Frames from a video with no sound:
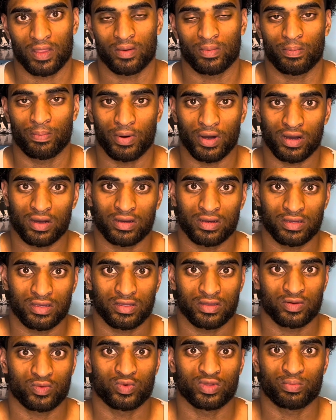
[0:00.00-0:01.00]
But
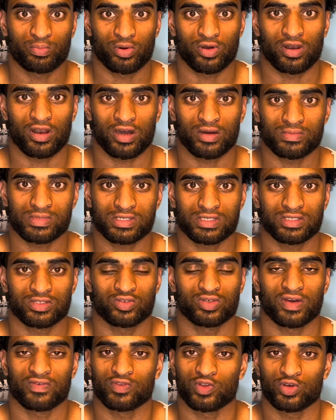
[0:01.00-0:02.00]
with pull-ups, you
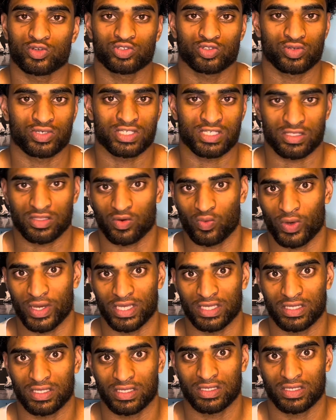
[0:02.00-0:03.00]
have no choice in the weight.
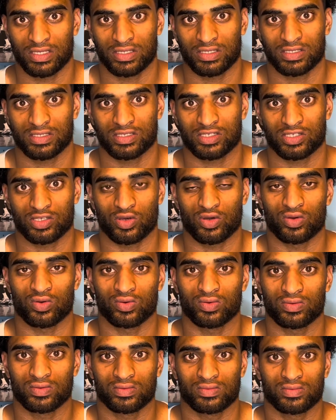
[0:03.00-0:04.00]
So
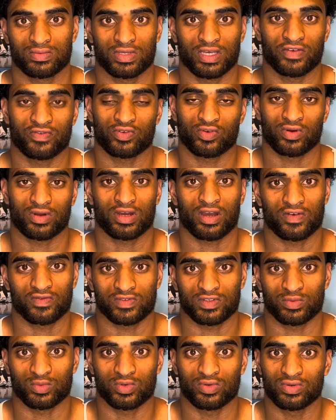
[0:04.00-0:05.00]
if you're
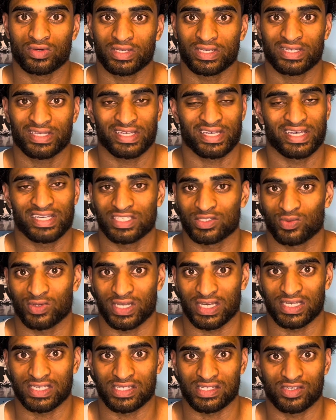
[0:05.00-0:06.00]
uncomfortable, it is what it
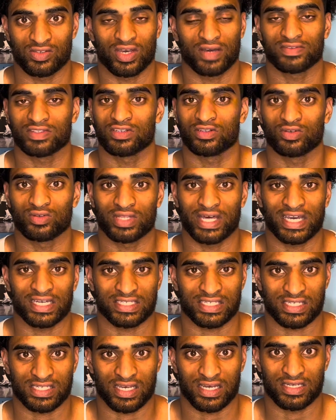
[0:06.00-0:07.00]
is. You have to do the
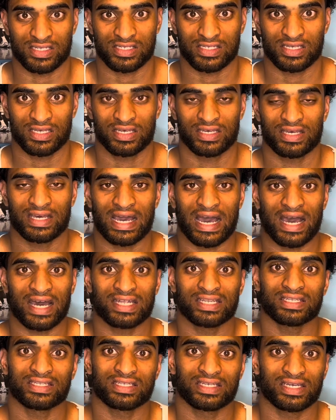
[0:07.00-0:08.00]
exercise.
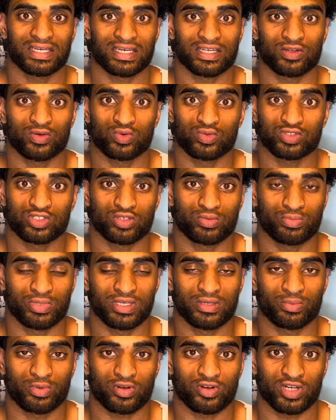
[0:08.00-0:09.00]
And it can also
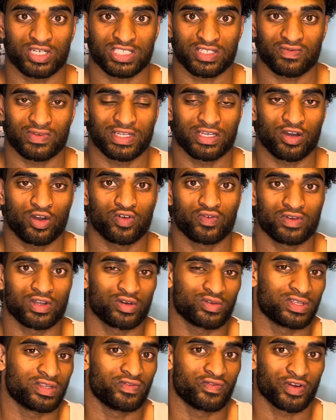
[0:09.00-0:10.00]
be progressively
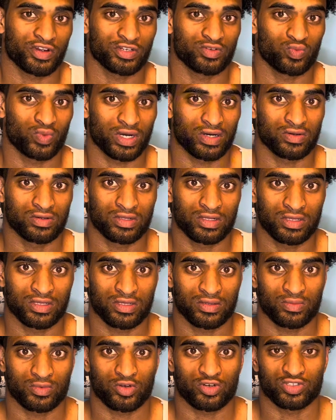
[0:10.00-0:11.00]
overloaded very well
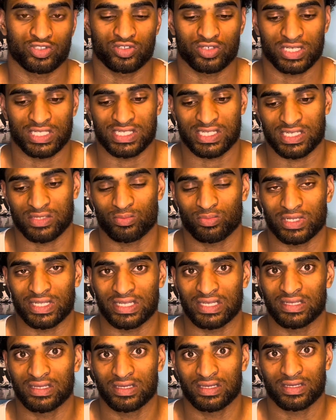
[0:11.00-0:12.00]
because you can
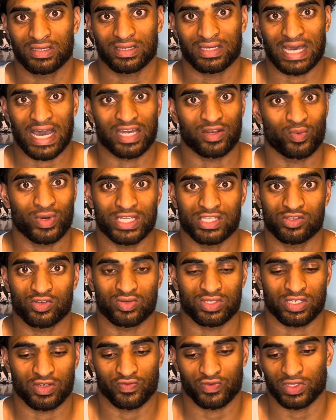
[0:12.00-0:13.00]
simply add weight to
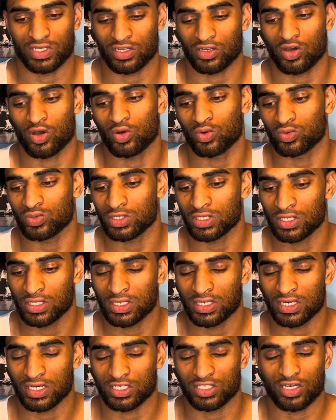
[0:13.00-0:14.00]
yourself. You can hold
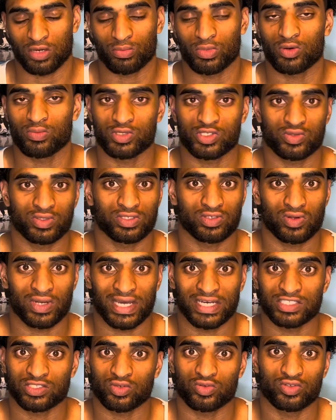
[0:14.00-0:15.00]
a dumbbell between your
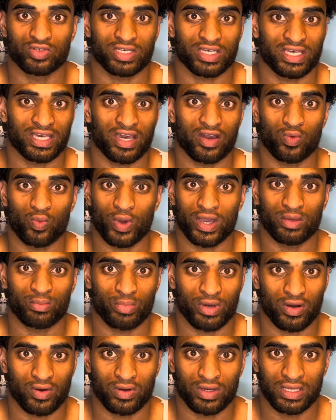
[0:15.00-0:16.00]
legs or you can get a weight
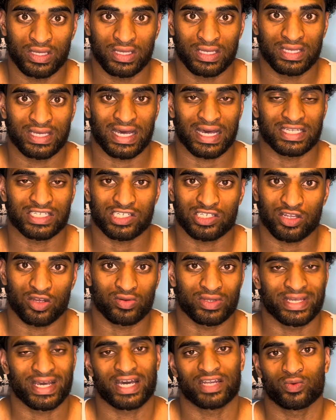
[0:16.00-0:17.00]
belt and
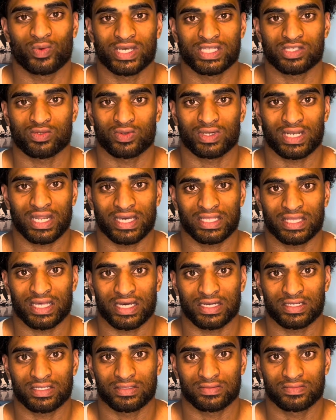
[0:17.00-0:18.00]
slowly add weight to it like that.
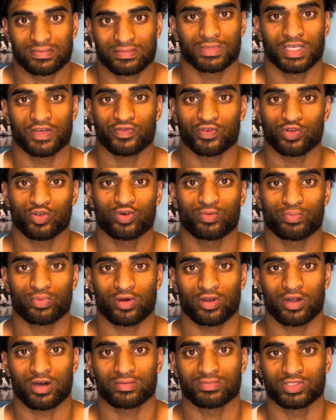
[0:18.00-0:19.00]
If you're doing
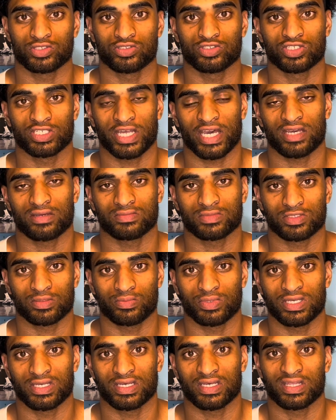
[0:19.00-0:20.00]
pull-ups, you should aim to
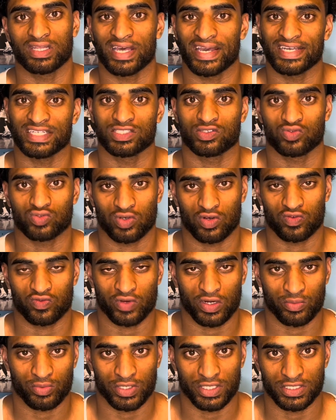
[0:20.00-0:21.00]
be in the 8 to 12
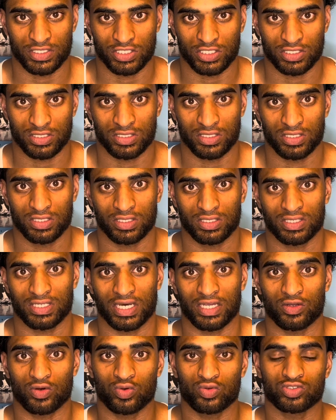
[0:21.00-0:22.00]
rep range.
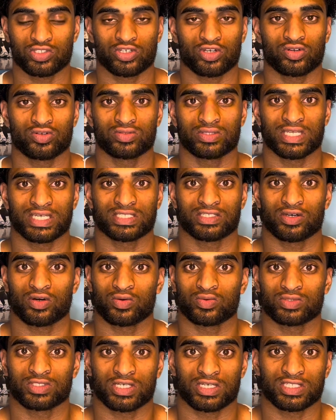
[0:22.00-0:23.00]
And also there's an
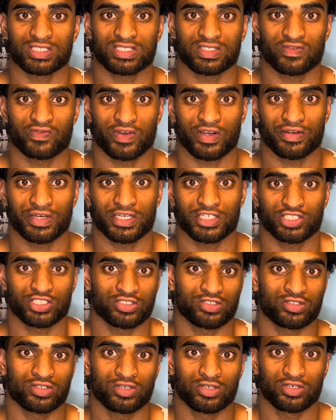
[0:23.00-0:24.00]
alternative
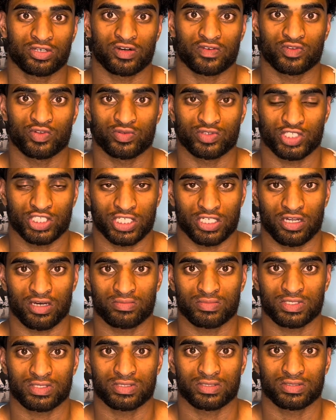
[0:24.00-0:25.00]
variation of doing
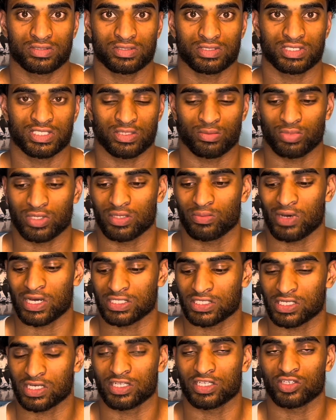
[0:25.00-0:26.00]
chin-ups, simply by
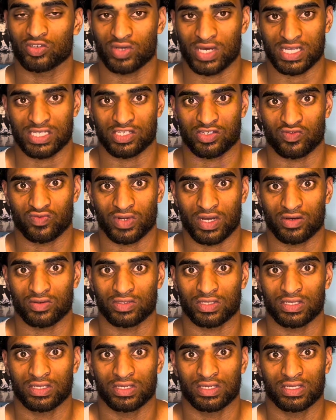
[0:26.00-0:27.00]
turning your hands
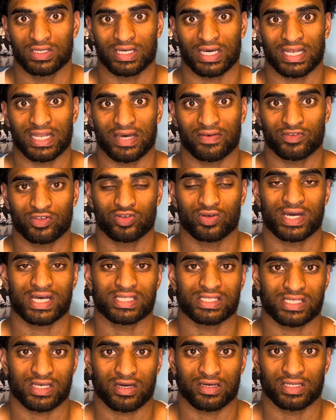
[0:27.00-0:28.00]
around and having your
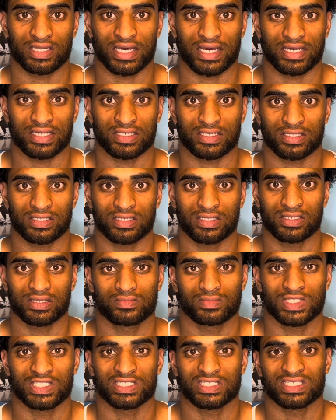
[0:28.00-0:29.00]
hands underhand.
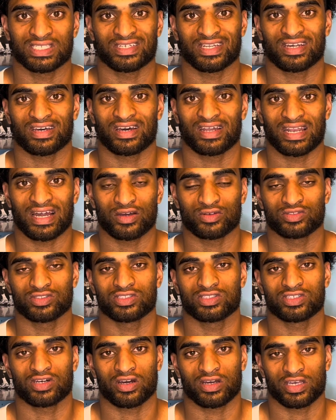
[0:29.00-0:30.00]
This is going to allow you to
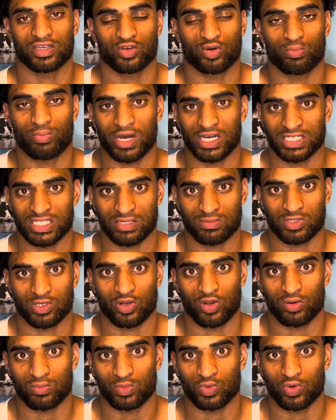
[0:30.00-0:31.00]
target your biceps a
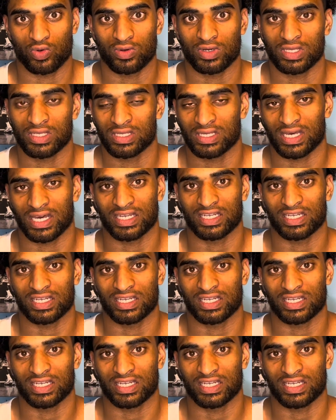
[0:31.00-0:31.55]
lot more and